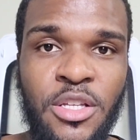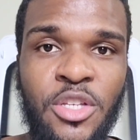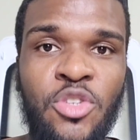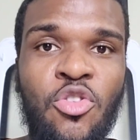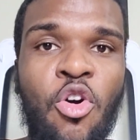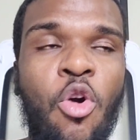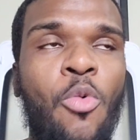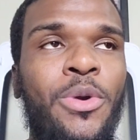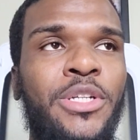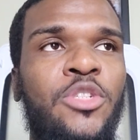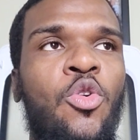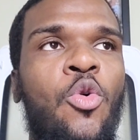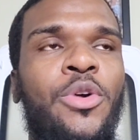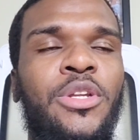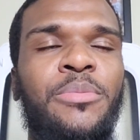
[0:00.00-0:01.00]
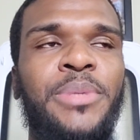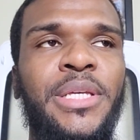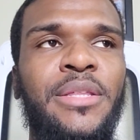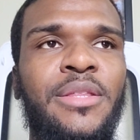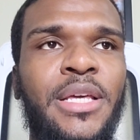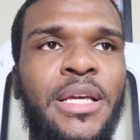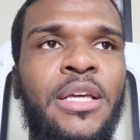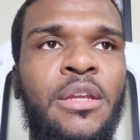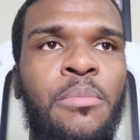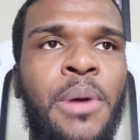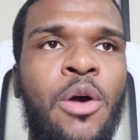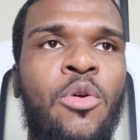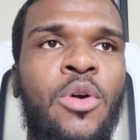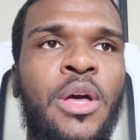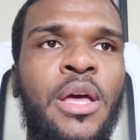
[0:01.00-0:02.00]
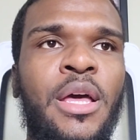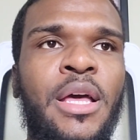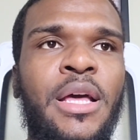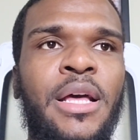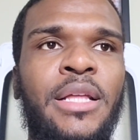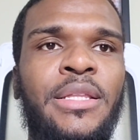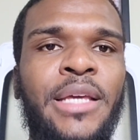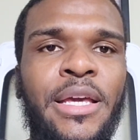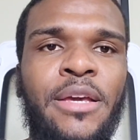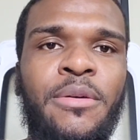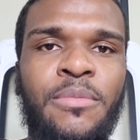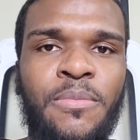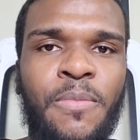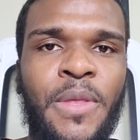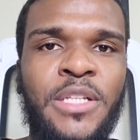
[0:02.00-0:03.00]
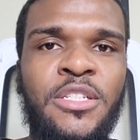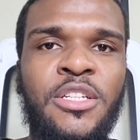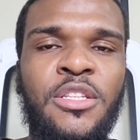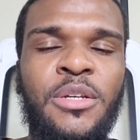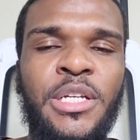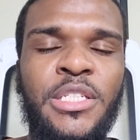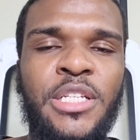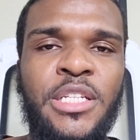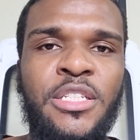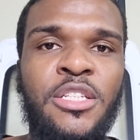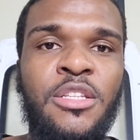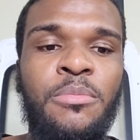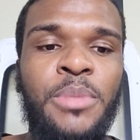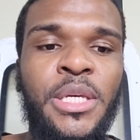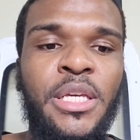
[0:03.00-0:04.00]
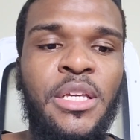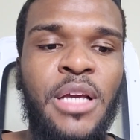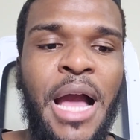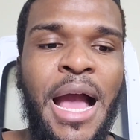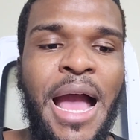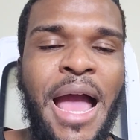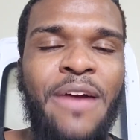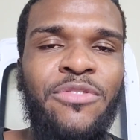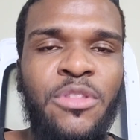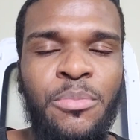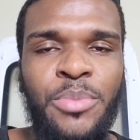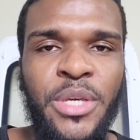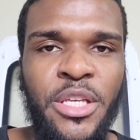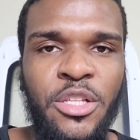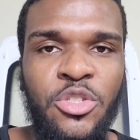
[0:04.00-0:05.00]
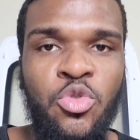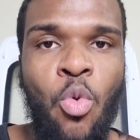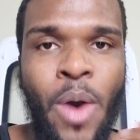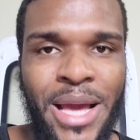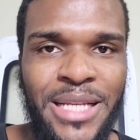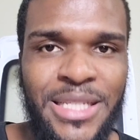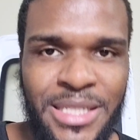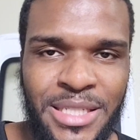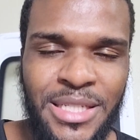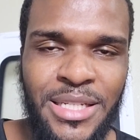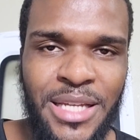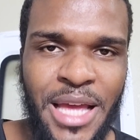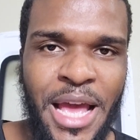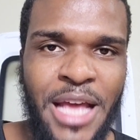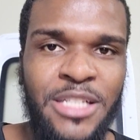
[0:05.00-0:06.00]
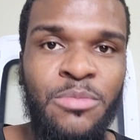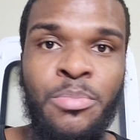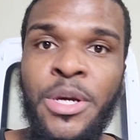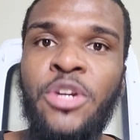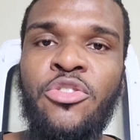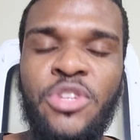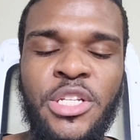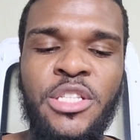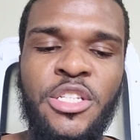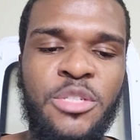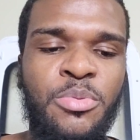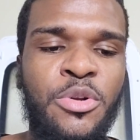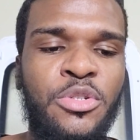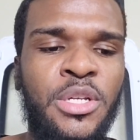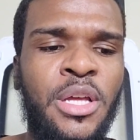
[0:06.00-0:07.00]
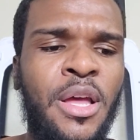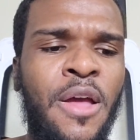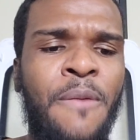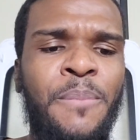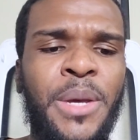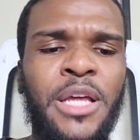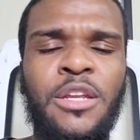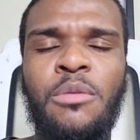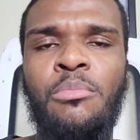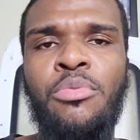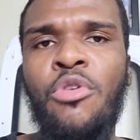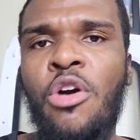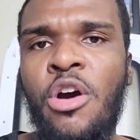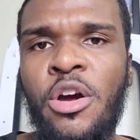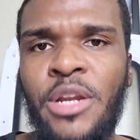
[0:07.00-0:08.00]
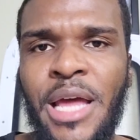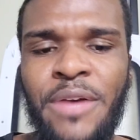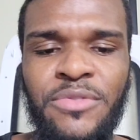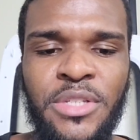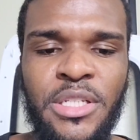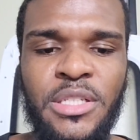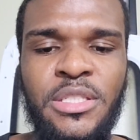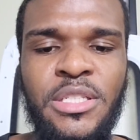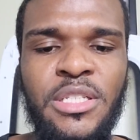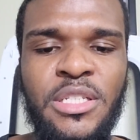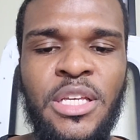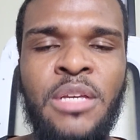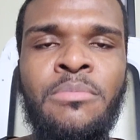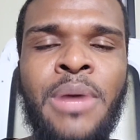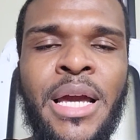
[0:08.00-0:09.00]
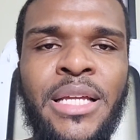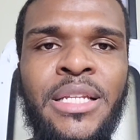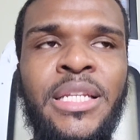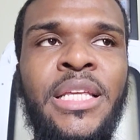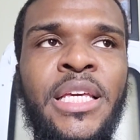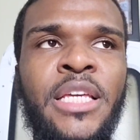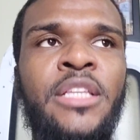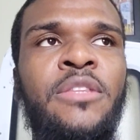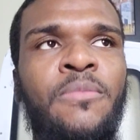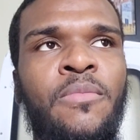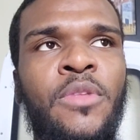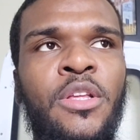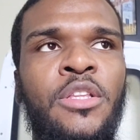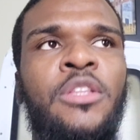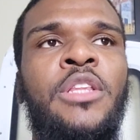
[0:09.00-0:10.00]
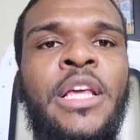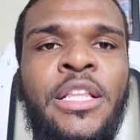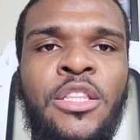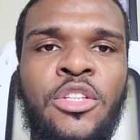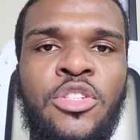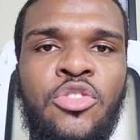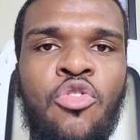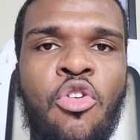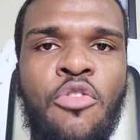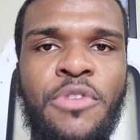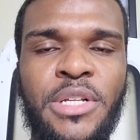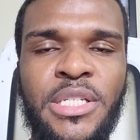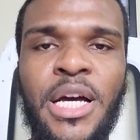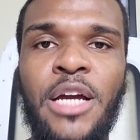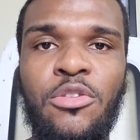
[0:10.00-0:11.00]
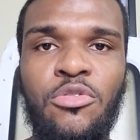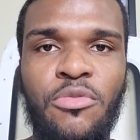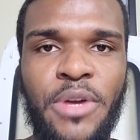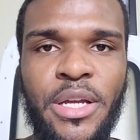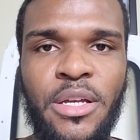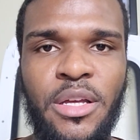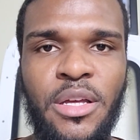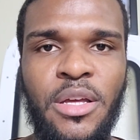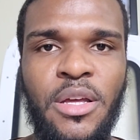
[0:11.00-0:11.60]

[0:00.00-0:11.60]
You're always going to be thinking about, damn, it's gonna be, I have to be twice as better than this person. And LeBron, after this season, he might lead in the scoring title, right?